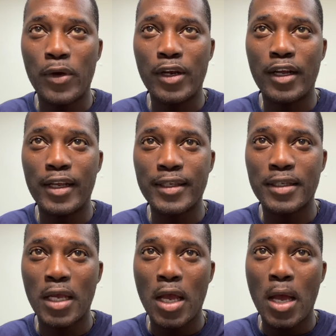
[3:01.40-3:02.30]
with us,
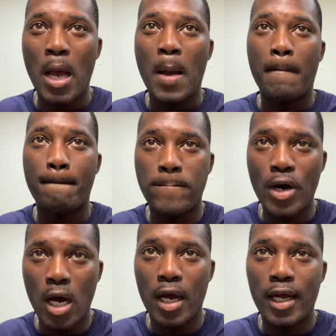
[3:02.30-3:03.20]

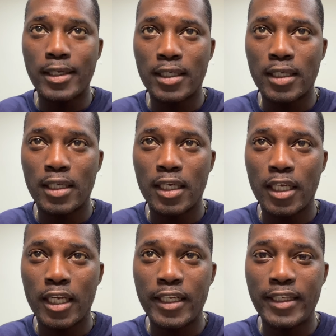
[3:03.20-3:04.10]
but
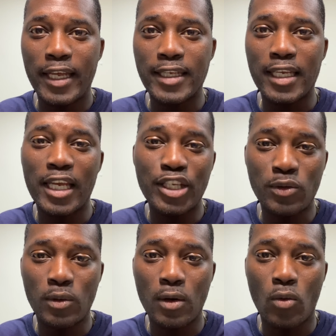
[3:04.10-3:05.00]
there's an
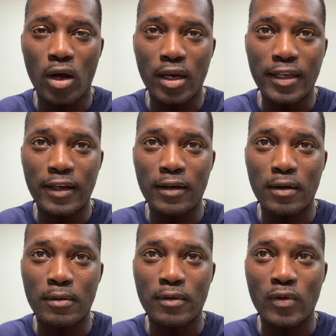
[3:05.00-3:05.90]
issue with one of
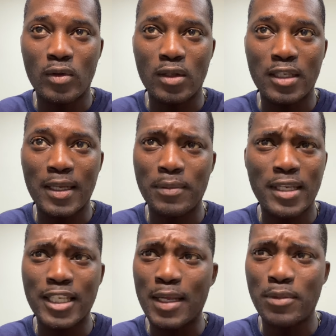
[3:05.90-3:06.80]
the
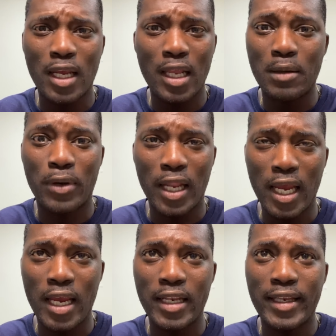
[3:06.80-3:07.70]
something in the
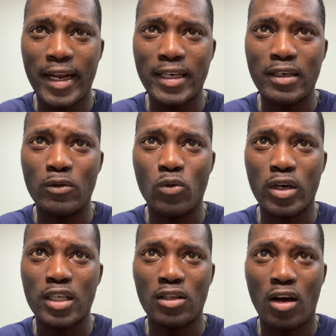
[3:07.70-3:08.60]
plane that
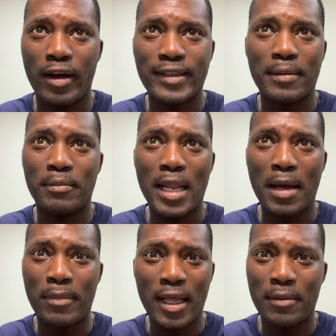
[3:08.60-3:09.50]
wouldn't start, and blah
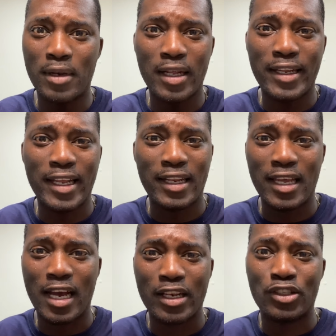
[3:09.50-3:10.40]
blah blah. They
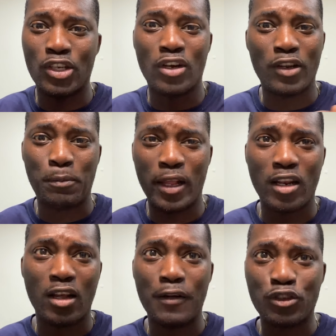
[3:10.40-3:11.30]
had to turn the
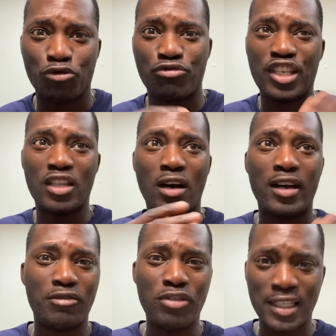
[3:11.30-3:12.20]
plane off to
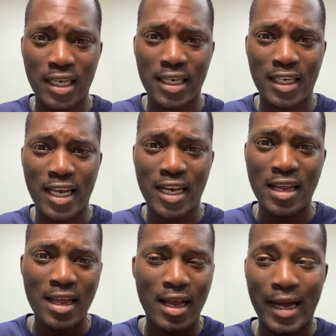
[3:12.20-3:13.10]
reset it again.
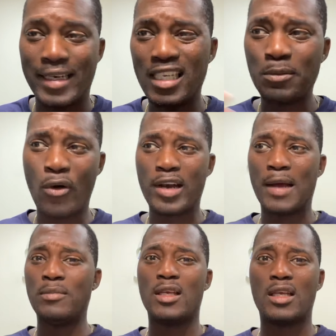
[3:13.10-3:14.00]
At this point
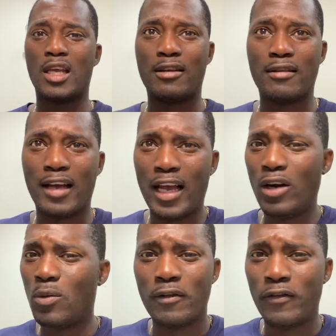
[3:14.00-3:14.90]
I'm thinking, I
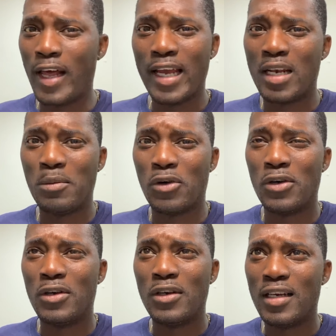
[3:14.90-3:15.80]
don't want to fly anymore.
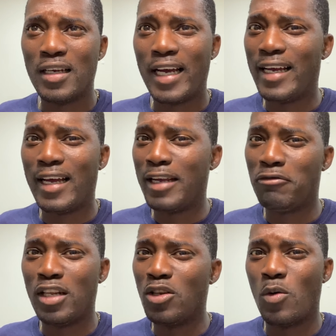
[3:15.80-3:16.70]
I
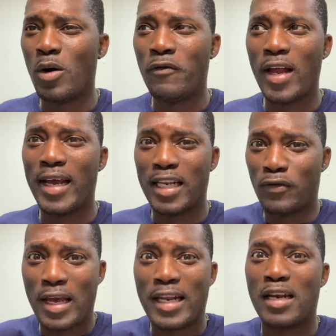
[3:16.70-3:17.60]
really don't want to fly in this
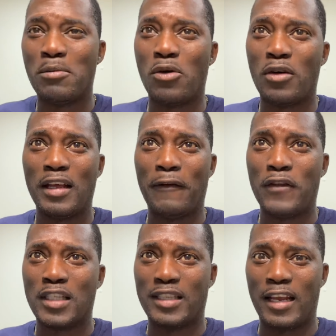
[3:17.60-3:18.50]
flight anymore if
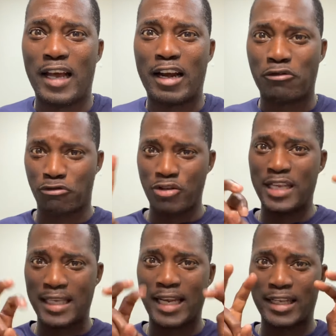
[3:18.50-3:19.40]
they gotta
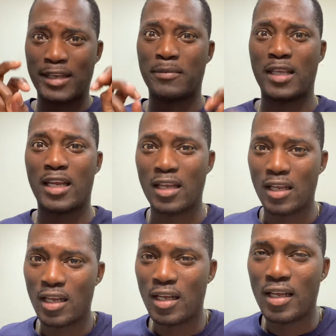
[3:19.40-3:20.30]
reset something.
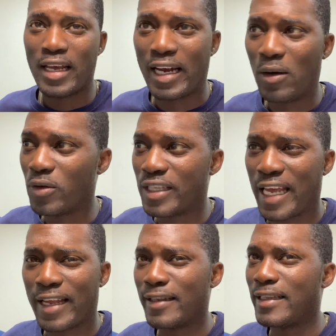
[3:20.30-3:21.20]
And I was
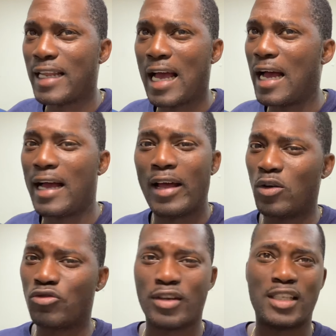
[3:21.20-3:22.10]
like, nah, I don't
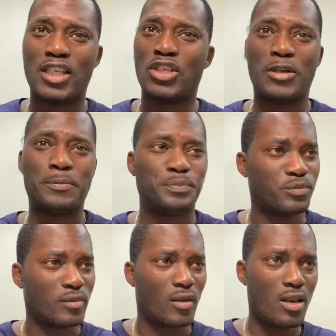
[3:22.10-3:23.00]
trust this shit.
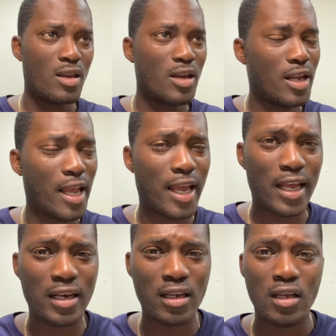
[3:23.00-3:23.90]

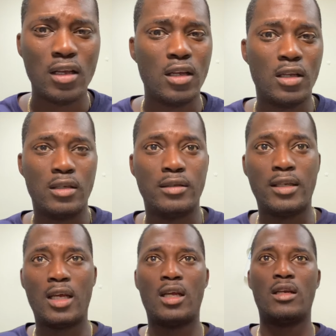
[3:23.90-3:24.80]
And
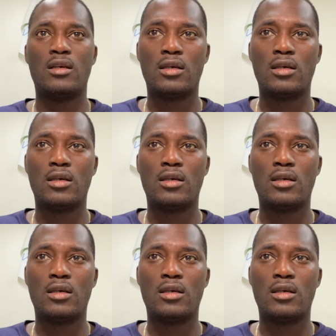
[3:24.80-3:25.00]
then